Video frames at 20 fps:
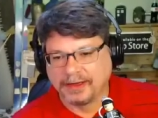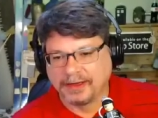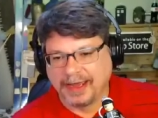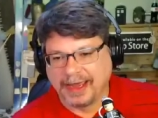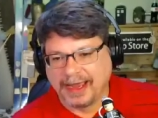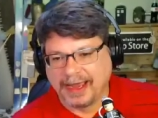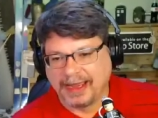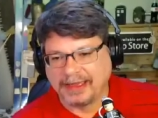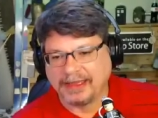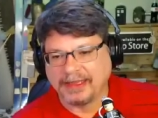
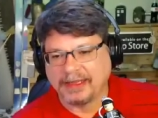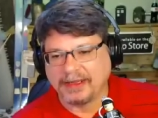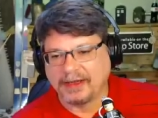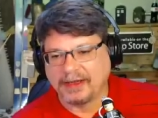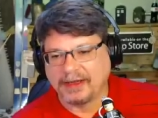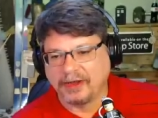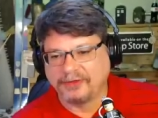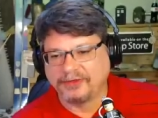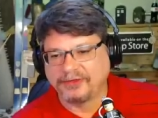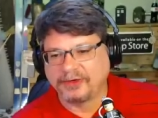He
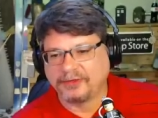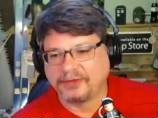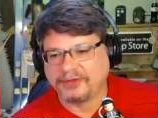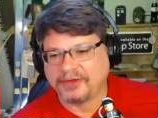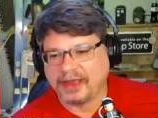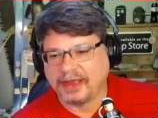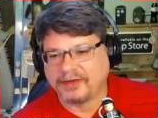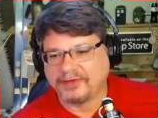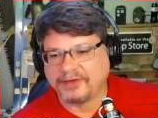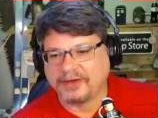also
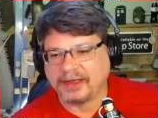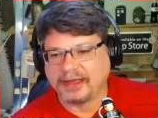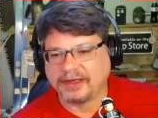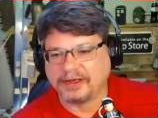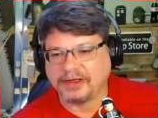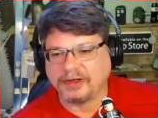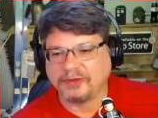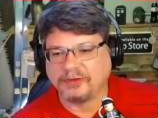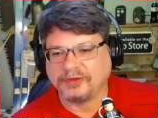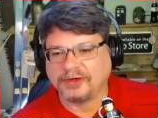says he had to
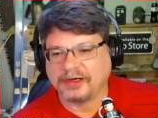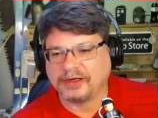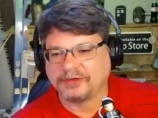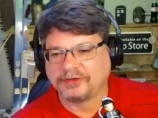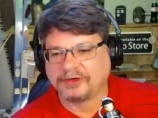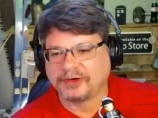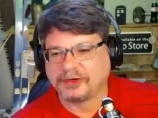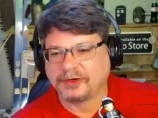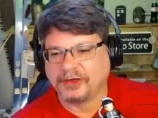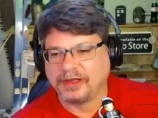use an
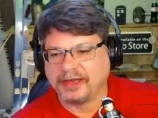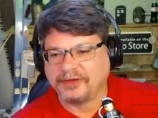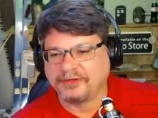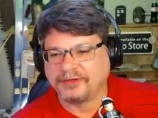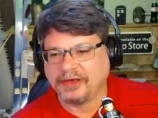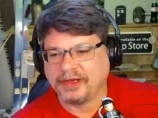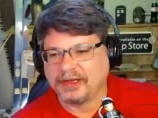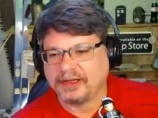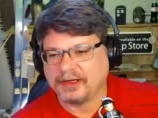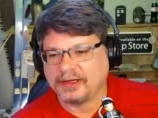external
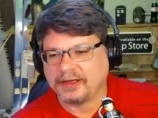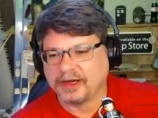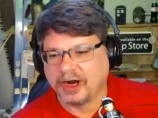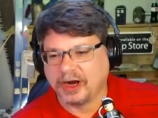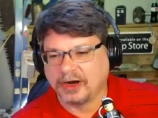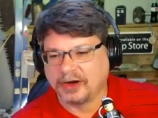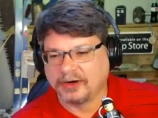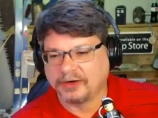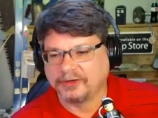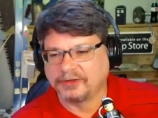SD
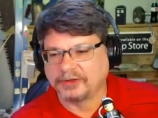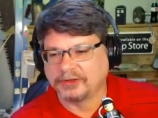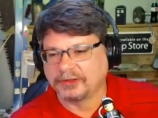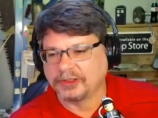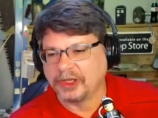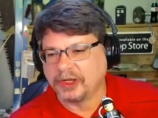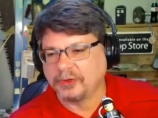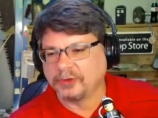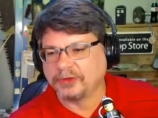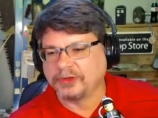card to
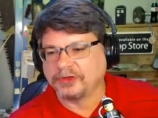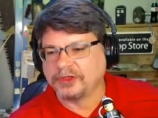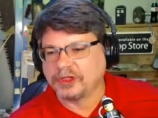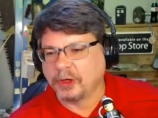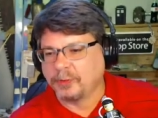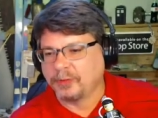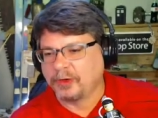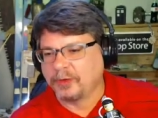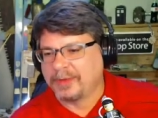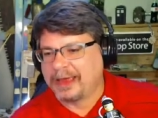load the
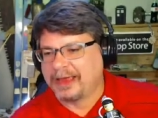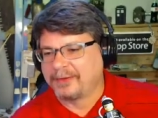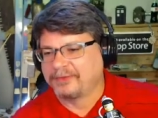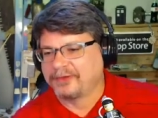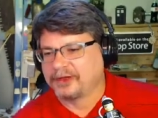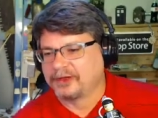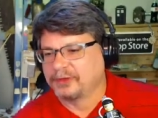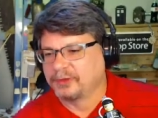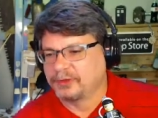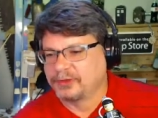topo maps
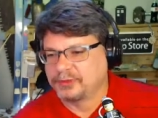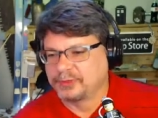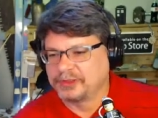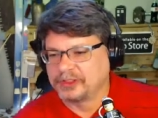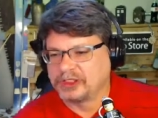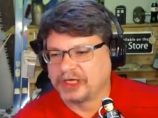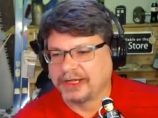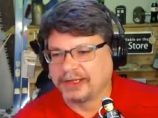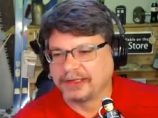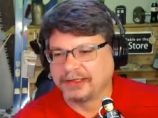onto his
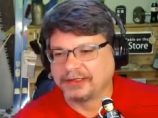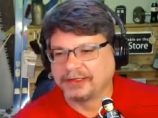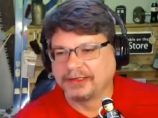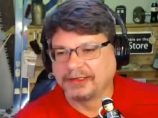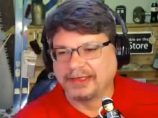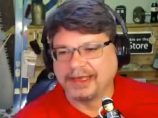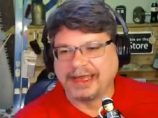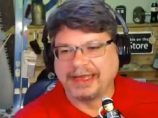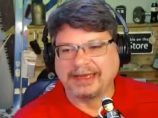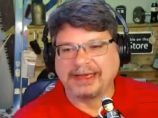Magellan,
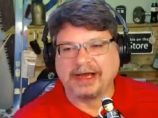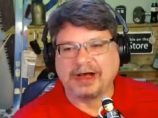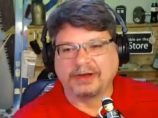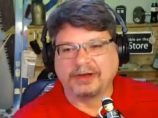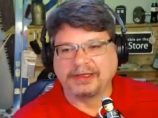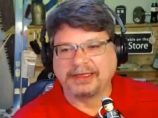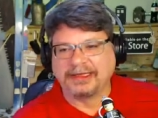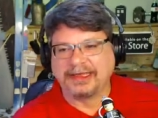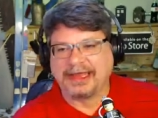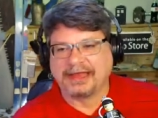and all
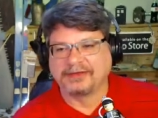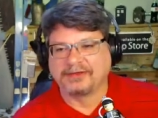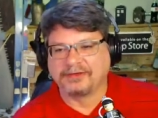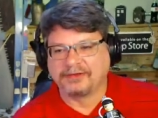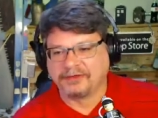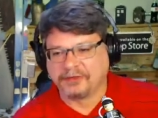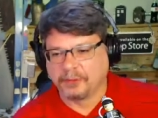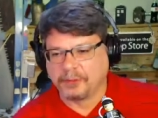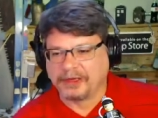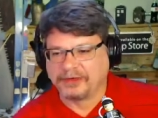he has is
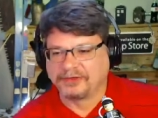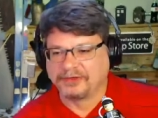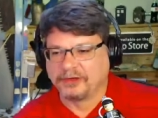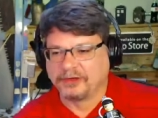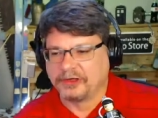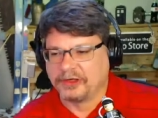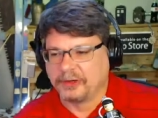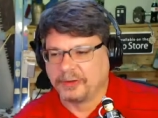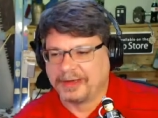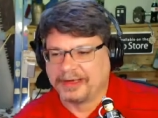the Western
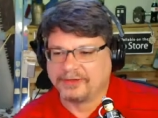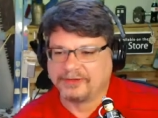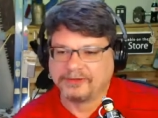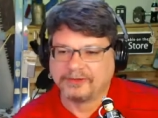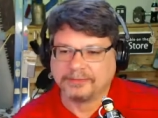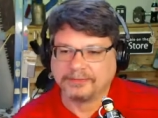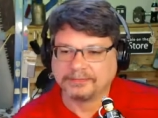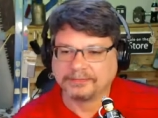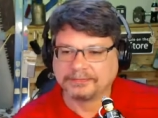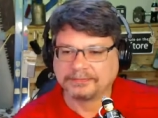U.S.
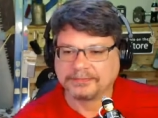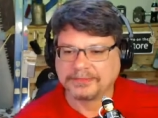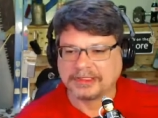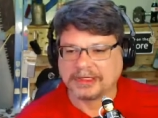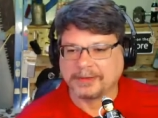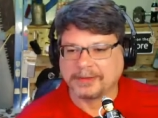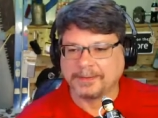So